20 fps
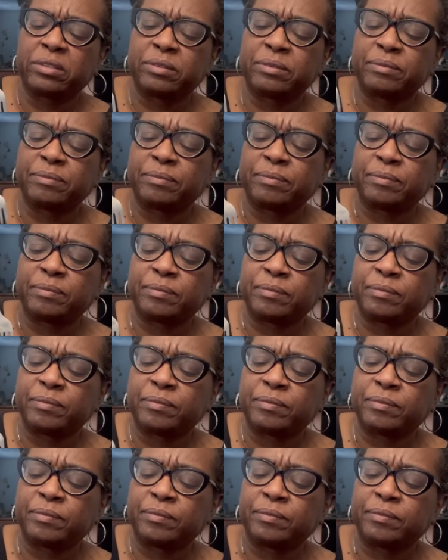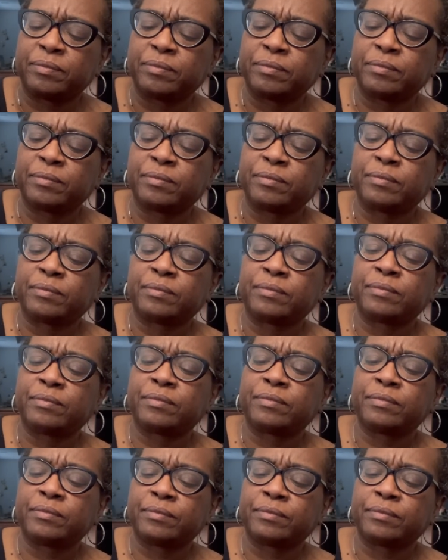(silence)